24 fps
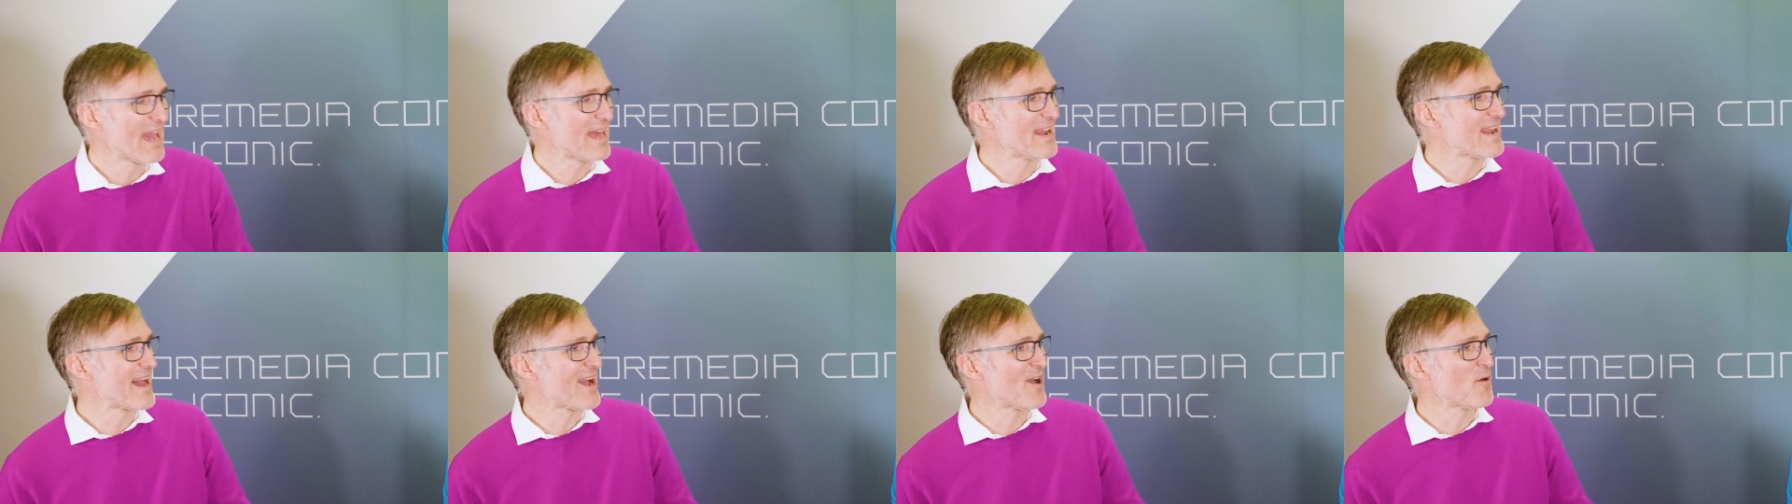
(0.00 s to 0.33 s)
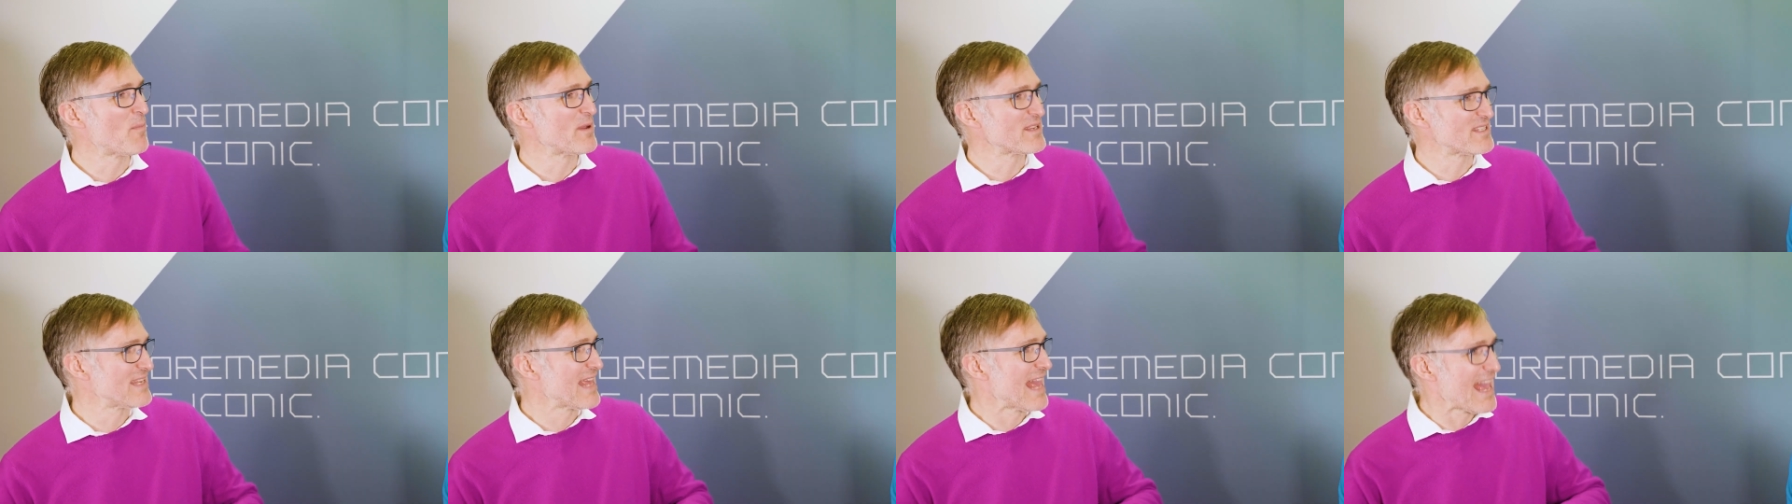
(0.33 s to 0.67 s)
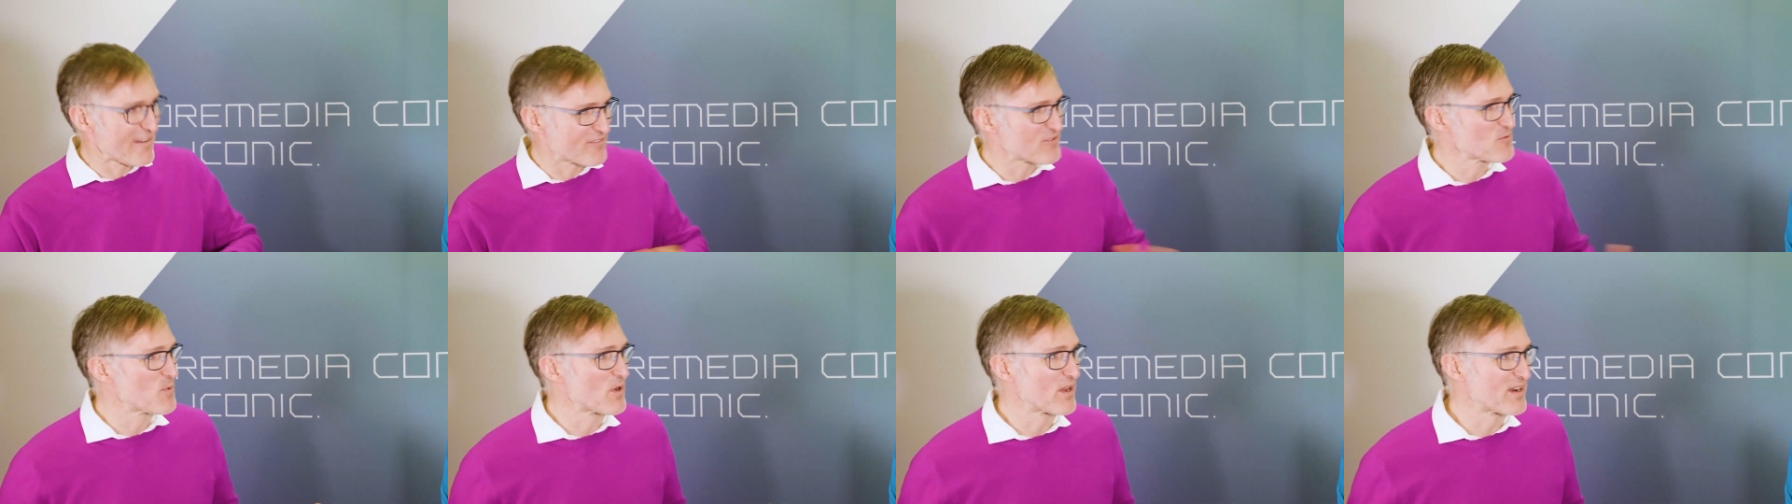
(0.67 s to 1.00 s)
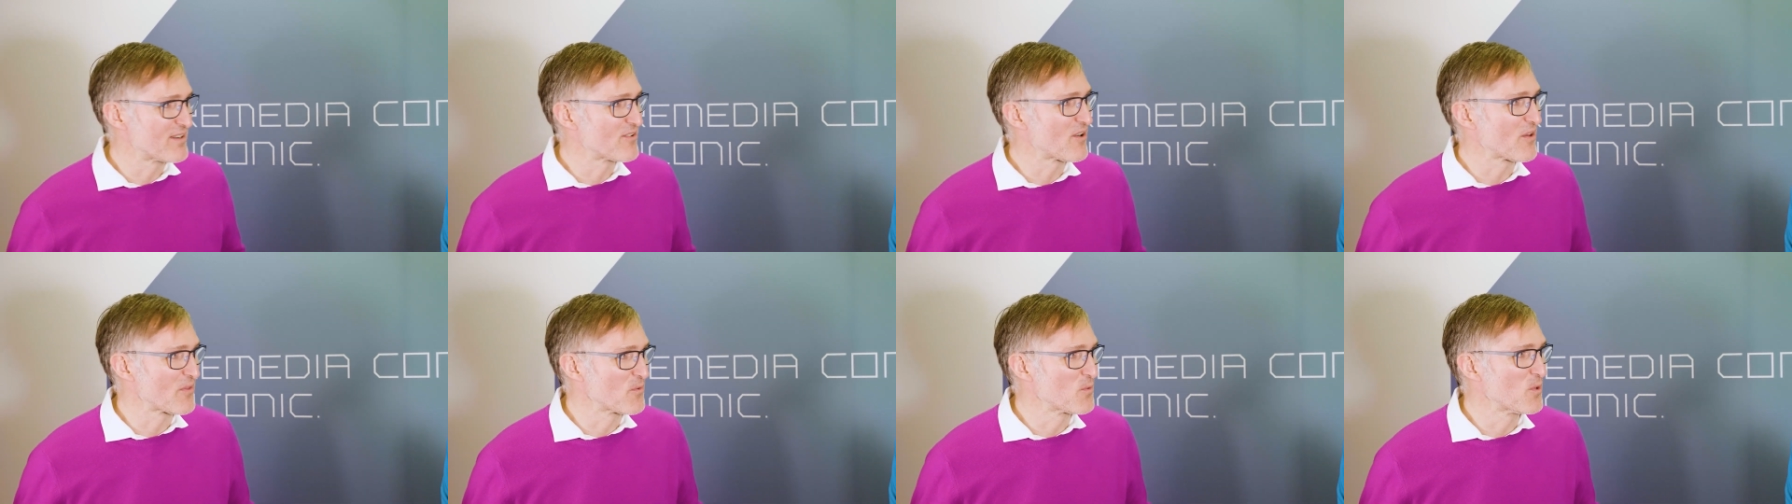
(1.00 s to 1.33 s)
and now basically
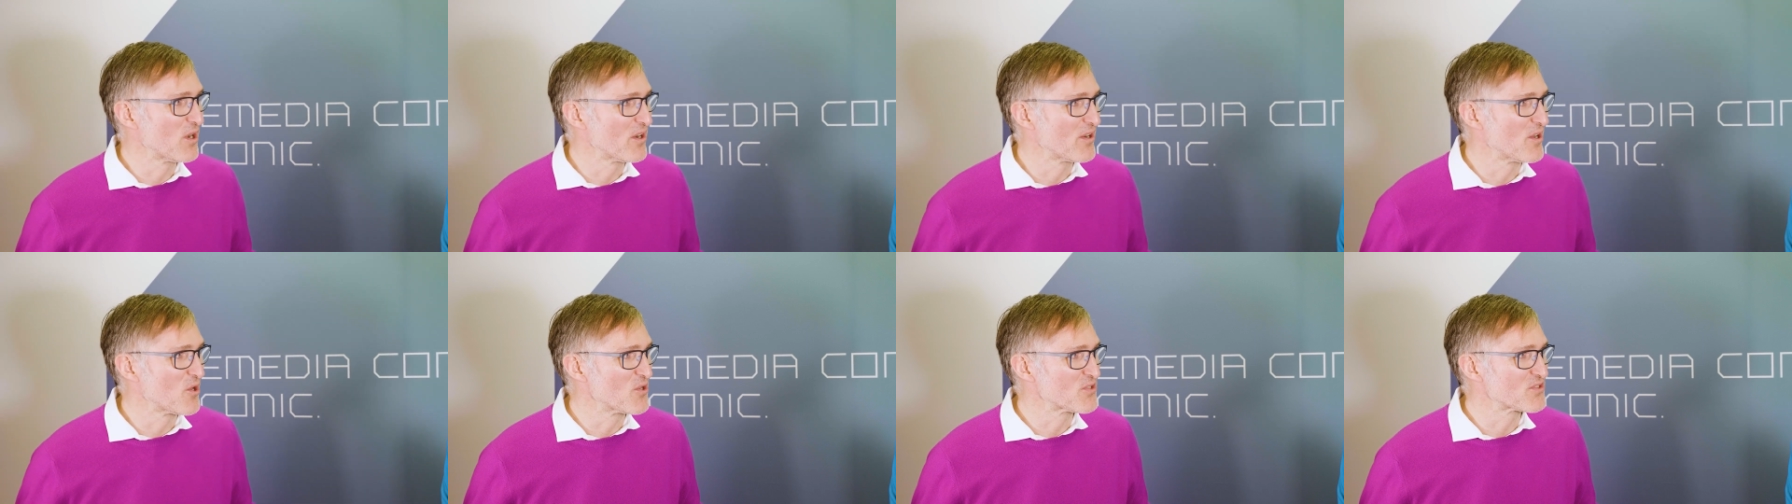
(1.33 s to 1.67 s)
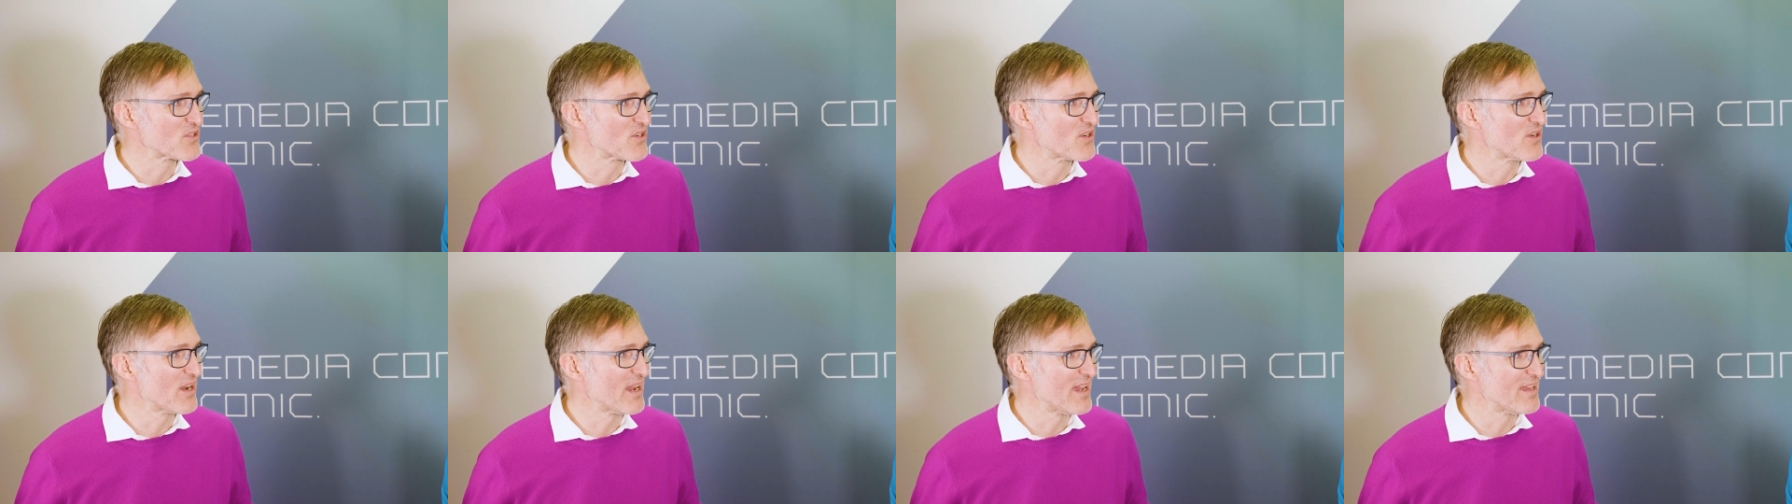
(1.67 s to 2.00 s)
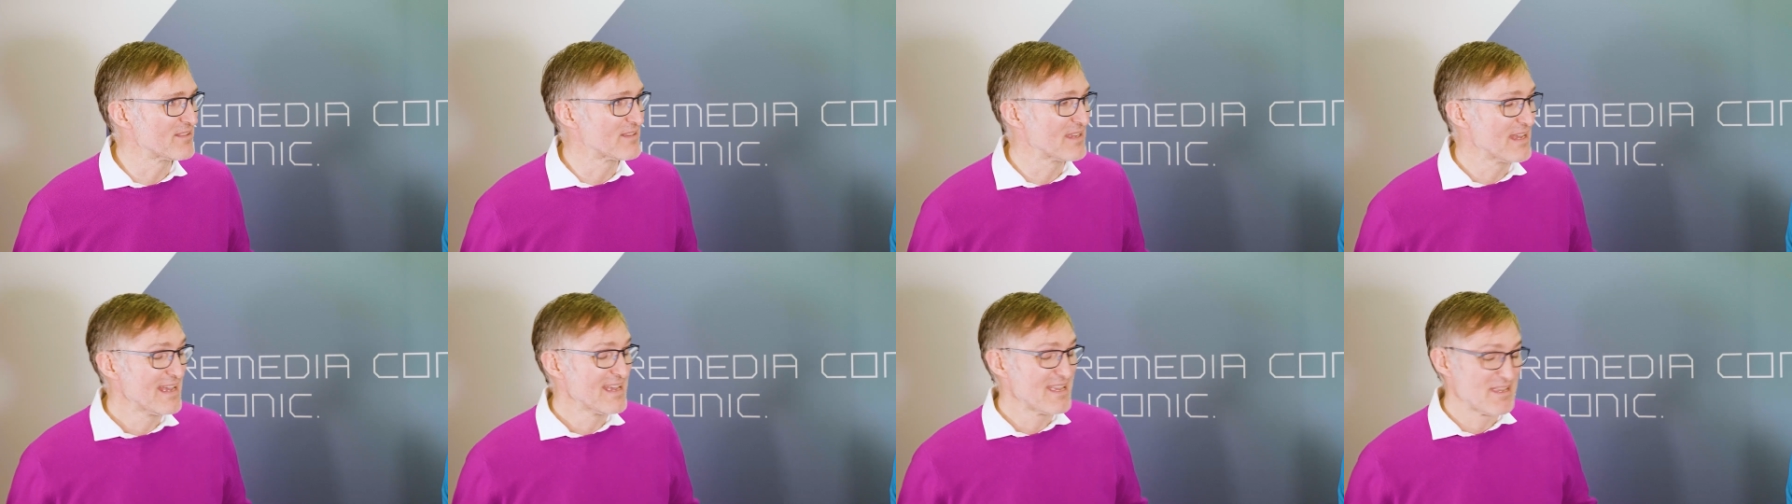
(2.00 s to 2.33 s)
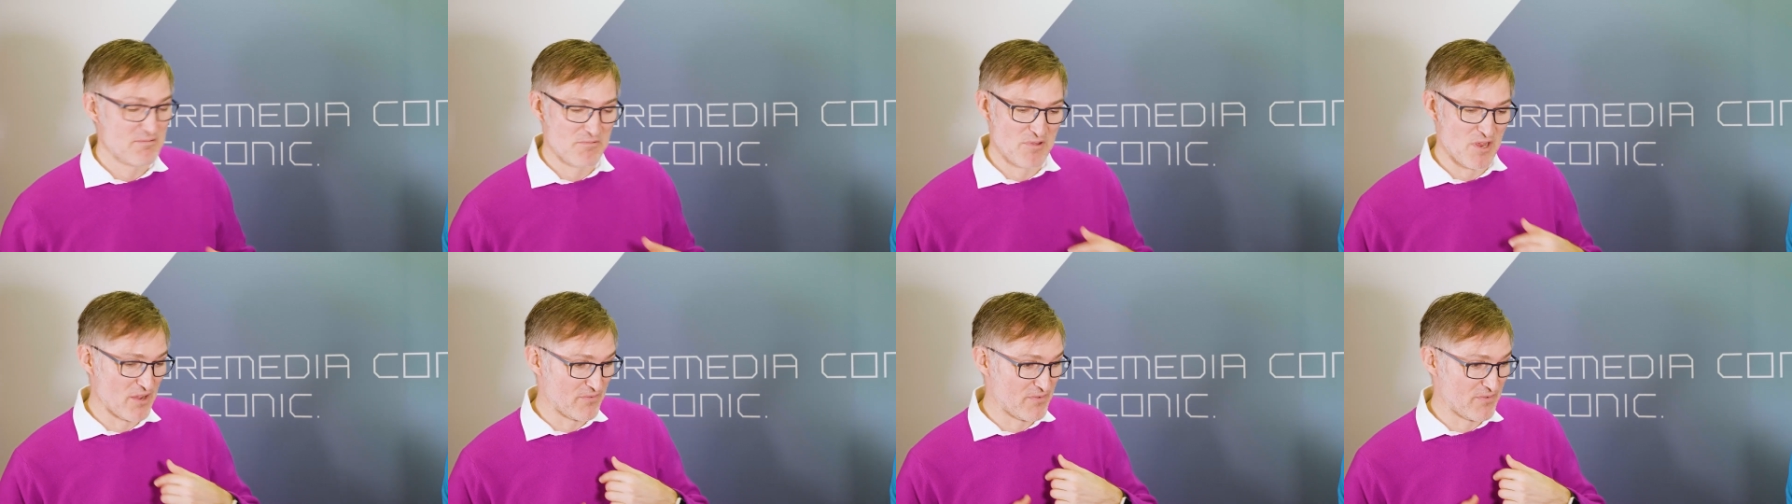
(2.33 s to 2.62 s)
everyone around the world yes. knows her. And yeah.